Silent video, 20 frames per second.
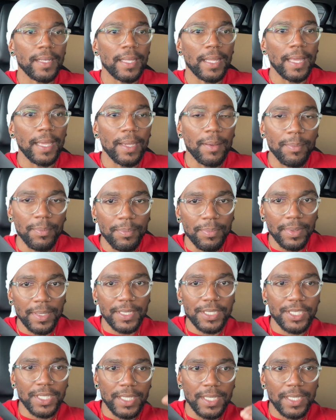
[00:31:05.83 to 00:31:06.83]

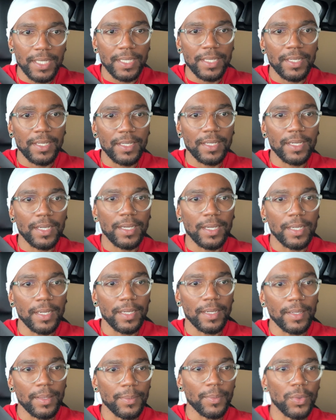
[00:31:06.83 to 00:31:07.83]
budget or
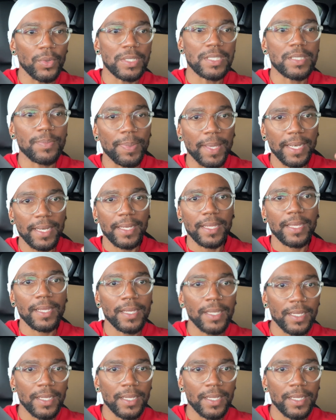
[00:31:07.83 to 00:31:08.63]
spending,